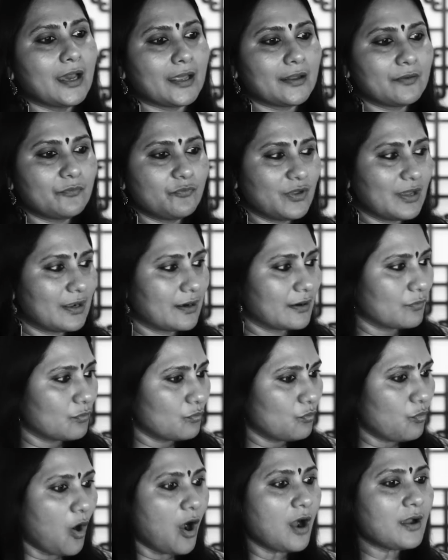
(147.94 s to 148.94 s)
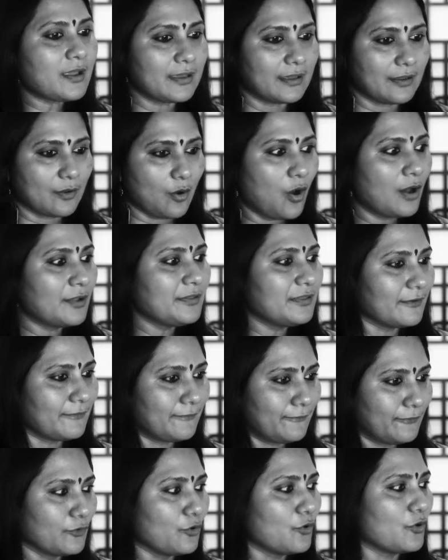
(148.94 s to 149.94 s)
and we are walking on the
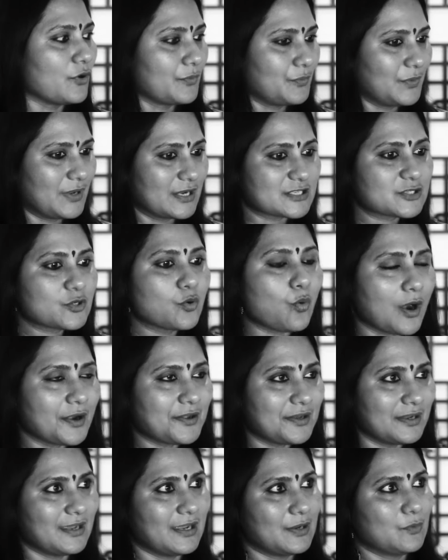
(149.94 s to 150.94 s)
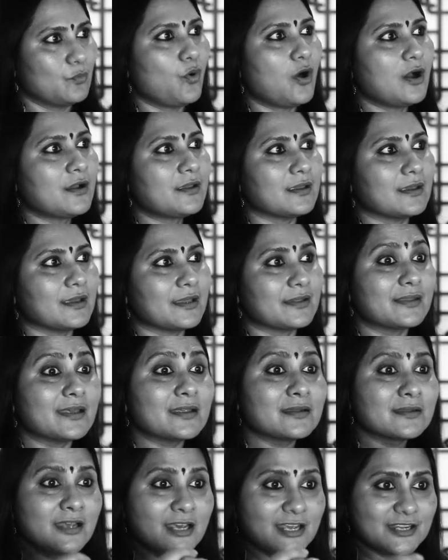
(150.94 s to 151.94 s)
floor, we are squatting and walking, and
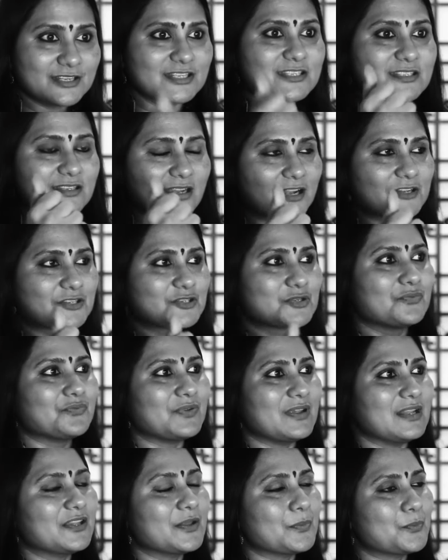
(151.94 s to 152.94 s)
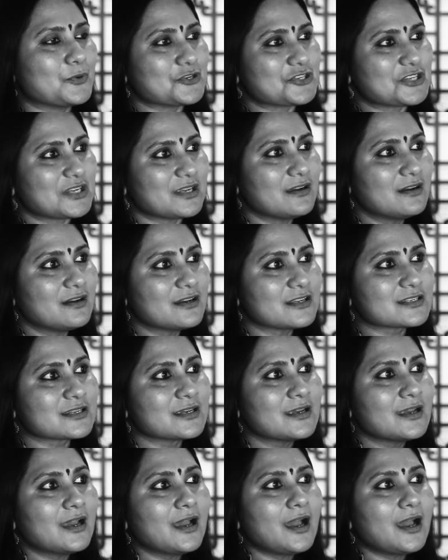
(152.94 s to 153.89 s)
then she starts to feel the pushing urge.